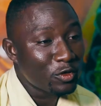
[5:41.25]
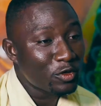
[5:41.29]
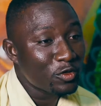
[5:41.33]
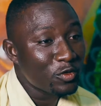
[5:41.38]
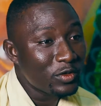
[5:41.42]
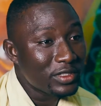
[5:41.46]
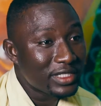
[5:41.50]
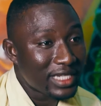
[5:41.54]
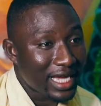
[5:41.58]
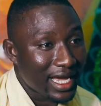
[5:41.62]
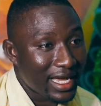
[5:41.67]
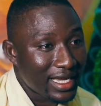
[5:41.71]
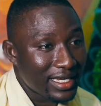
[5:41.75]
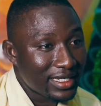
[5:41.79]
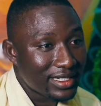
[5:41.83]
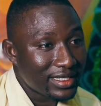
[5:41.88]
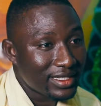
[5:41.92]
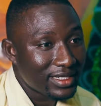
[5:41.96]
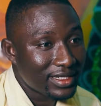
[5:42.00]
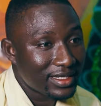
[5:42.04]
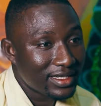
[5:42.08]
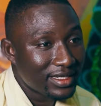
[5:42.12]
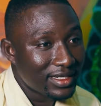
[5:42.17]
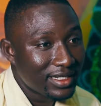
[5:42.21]
who died
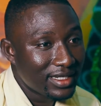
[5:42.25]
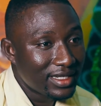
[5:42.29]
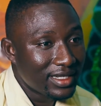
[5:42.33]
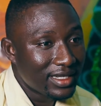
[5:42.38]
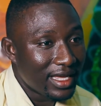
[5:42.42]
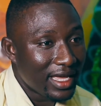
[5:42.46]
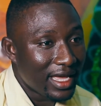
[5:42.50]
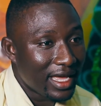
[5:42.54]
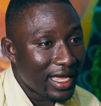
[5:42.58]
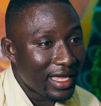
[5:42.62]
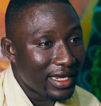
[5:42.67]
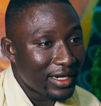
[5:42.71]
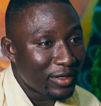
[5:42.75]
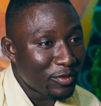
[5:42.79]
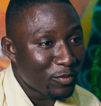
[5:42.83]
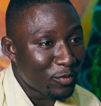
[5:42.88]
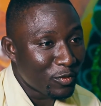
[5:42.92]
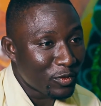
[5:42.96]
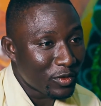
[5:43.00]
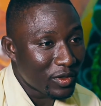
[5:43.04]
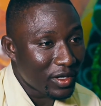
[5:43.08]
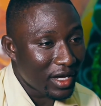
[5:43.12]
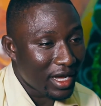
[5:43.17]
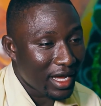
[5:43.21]
and
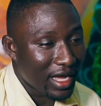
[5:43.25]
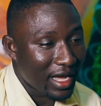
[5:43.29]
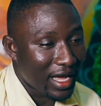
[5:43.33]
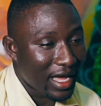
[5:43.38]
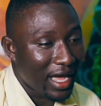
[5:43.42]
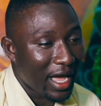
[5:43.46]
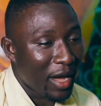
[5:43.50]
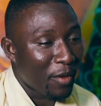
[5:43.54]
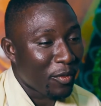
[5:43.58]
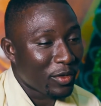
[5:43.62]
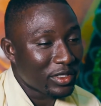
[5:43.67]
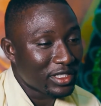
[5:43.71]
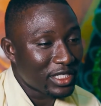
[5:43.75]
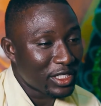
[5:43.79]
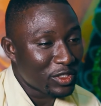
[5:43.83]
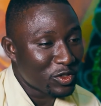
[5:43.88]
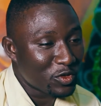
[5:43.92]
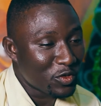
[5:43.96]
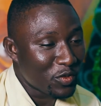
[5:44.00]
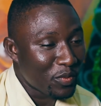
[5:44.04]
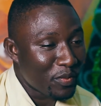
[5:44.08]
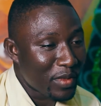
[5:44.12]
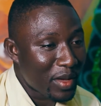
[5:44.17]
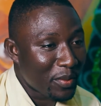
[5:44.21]
I wanted
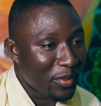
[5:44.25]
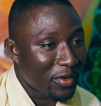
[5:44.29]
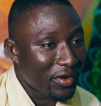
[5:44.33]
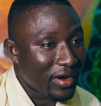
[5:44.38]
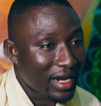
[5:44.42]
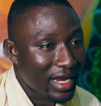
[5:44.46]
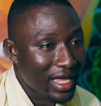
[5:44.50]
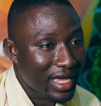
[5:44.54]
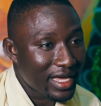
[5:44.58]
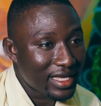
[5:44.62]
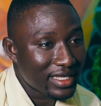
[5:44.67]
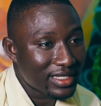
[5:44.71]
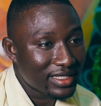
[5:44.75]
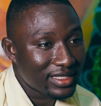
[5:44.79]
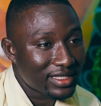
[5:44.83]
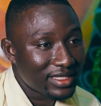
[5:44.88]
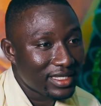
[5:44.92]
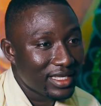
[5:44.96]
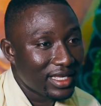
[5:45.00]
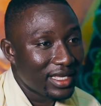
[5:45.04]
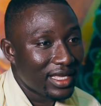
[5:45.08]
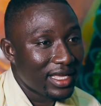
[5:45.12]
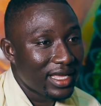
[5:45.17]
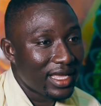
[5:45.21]
to memorialize,
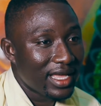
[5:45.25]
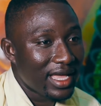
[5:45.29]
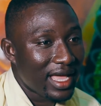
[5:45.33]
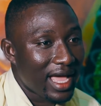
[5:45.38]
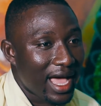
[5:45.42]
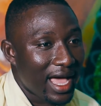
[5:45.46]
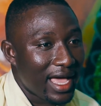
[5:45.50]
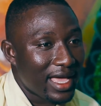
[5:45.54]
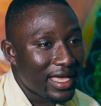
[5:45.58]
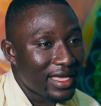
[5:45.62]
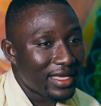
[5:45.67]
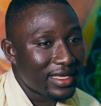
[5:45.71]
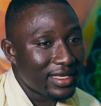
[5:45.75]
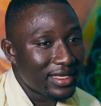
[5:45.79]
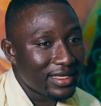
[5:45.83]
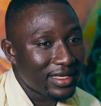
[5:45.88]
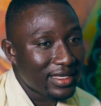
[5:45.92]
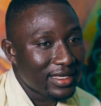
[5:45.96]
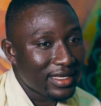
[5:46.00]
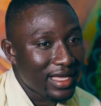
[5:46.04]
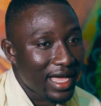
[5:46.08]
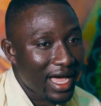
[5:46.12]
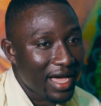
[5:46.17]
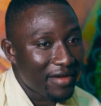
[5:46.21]
I
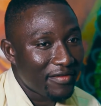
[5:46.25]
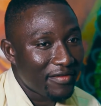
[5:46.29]
have